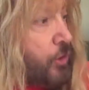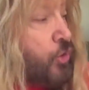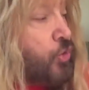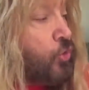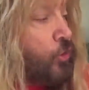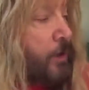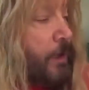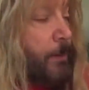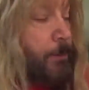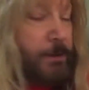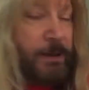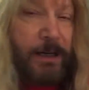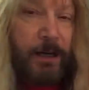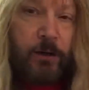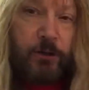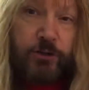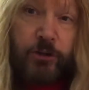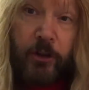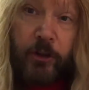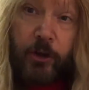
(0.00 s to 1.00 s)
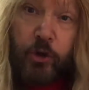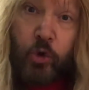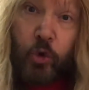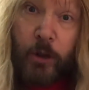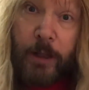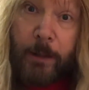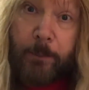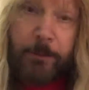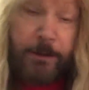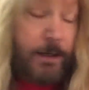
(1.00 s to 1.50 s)
cool
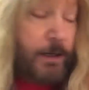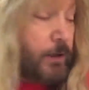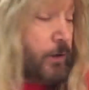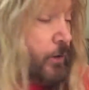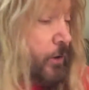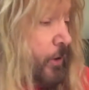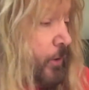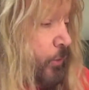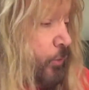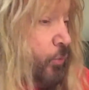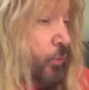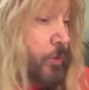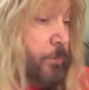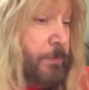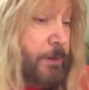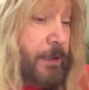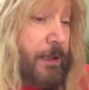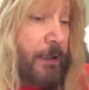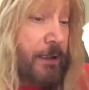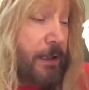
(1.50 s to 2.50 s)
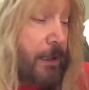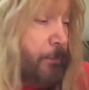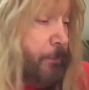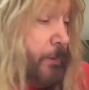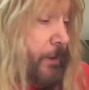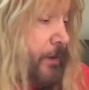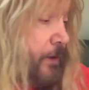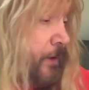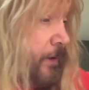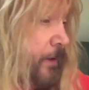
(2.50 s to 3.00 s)
habanero would be a lot
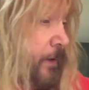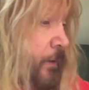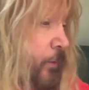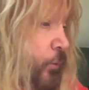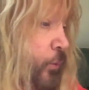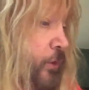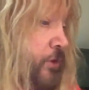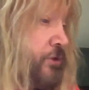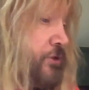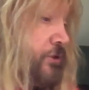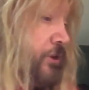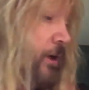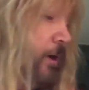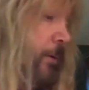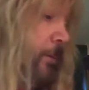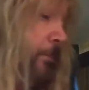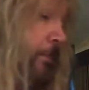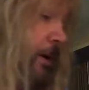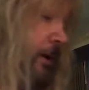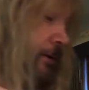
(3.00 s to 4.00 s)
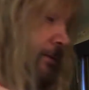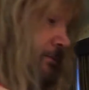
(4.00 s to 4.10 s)
better with some